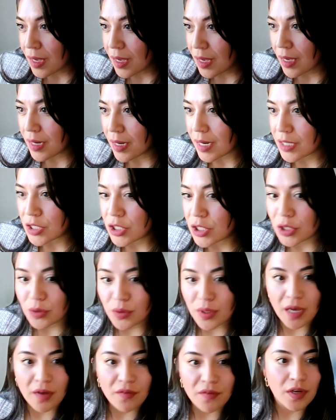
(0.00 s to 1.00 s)
And I do
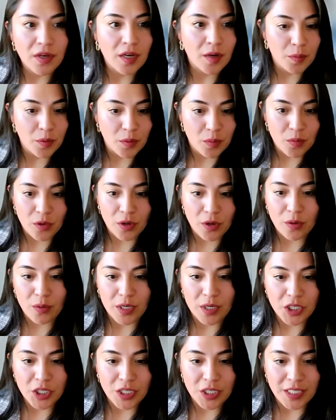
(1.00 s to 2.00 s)
have a couple more
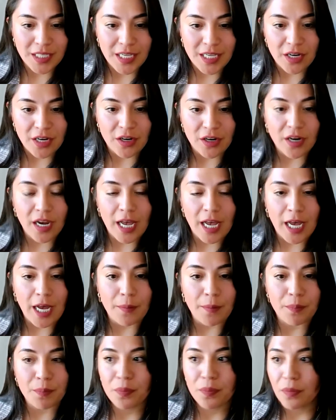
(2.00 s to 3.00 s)
questions here.
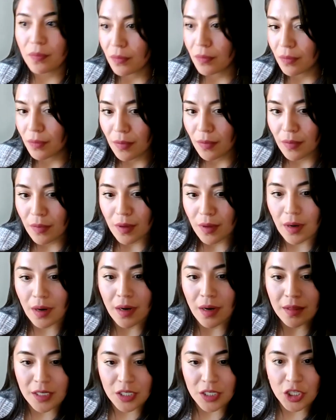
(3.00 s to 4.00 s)

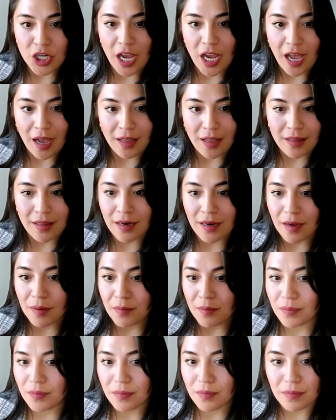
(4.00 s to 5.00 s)
On the chat that
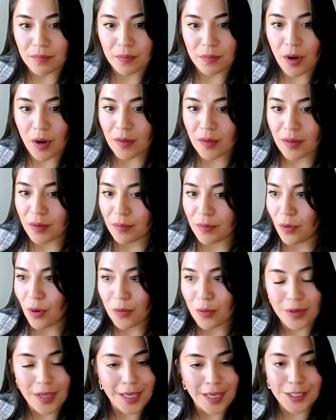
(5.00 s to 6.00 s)
I'm probably
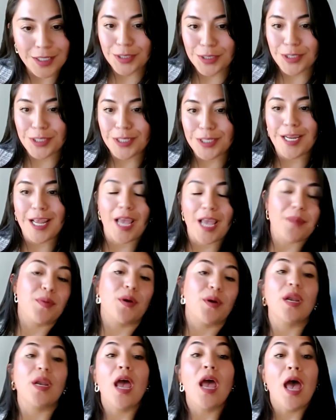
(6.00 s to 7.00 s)
won't get to today,
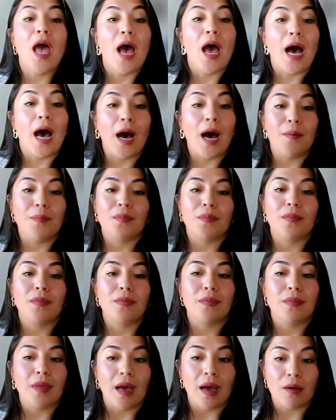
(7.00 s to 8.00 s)
but
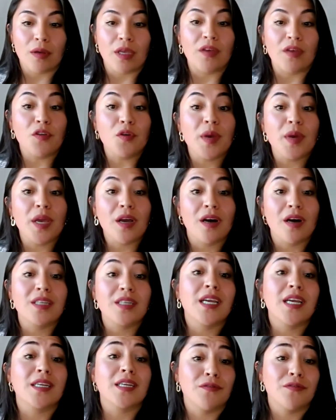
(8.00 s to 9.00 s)
I'll give you my
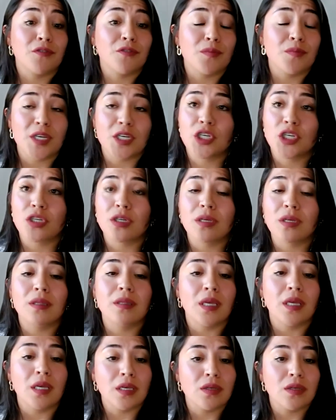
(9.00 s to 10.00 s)
contact information.
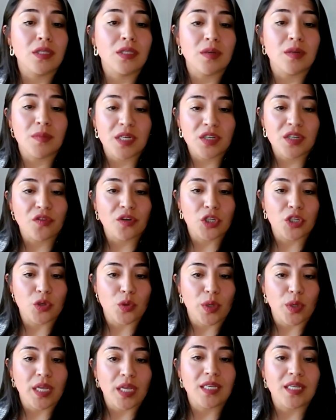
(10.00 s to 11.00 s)
Thank you so much for
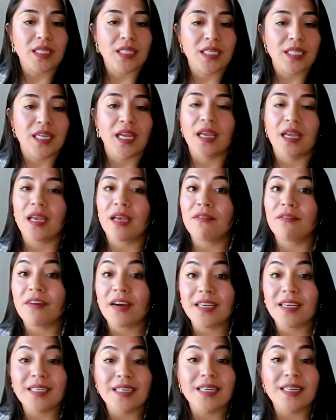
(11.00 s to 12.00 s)
joining us today. If I
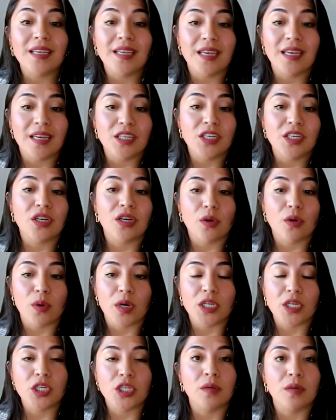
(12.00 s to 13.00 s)
didn't get to your
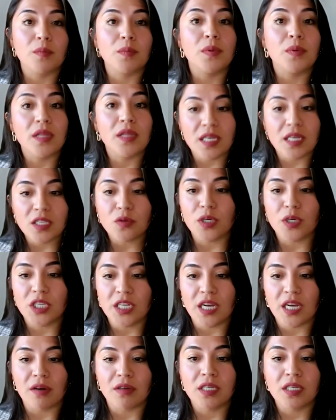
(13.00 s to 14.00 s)
question, please reach
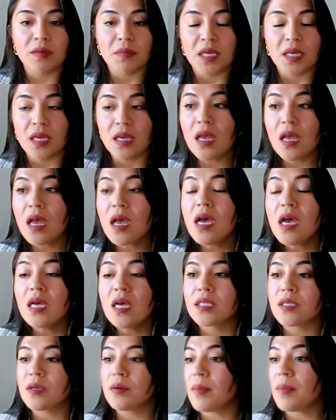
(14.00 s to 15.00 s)
out to me.
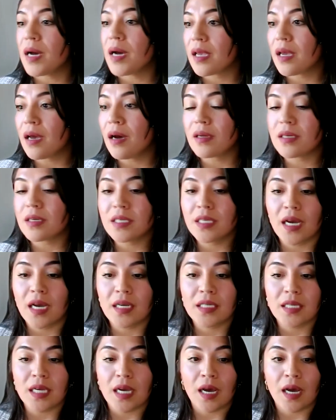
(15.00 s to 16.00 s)
So my
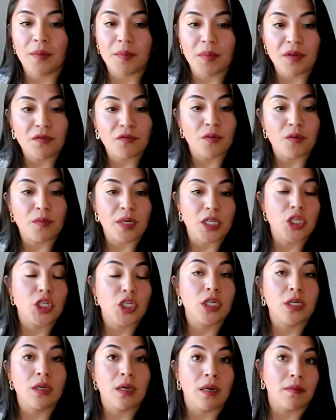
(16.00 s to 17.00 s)
contact
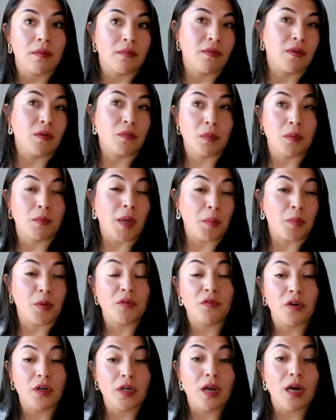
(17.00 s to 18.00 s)
information, my
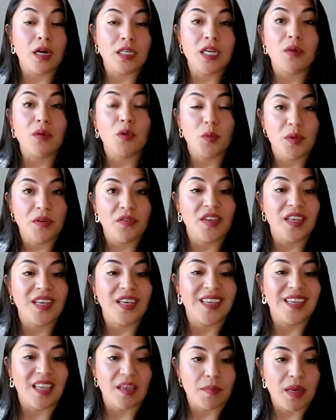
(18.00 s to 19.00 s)
preferred contact would be
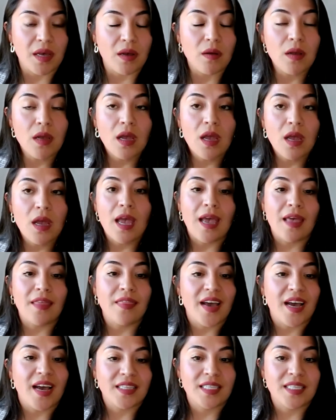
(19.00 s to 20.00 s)
via email, and
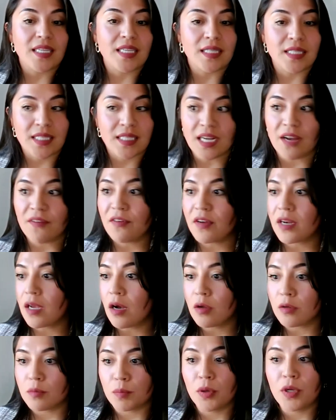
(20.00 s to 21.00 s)
that's Stephanie.
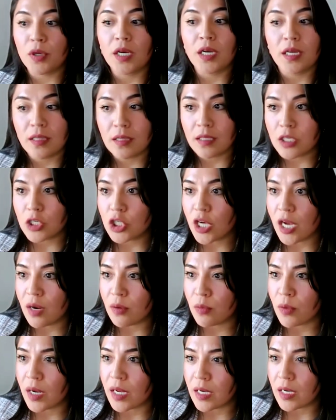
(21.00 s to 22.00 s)
I'll put it in the chat
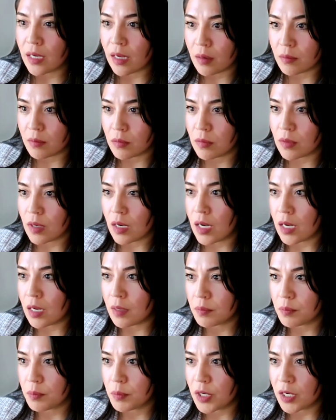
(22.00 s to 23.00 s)
right now.
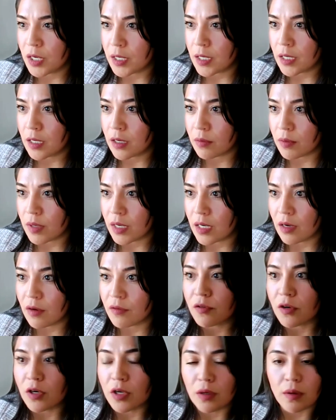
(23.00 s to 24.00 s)
Put it in here right now
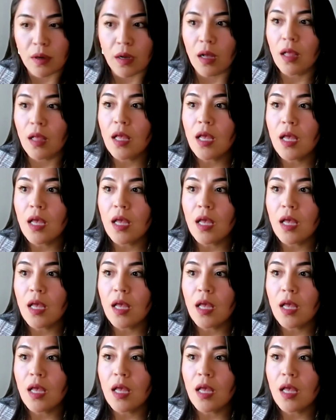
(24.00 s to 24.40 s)
for you all.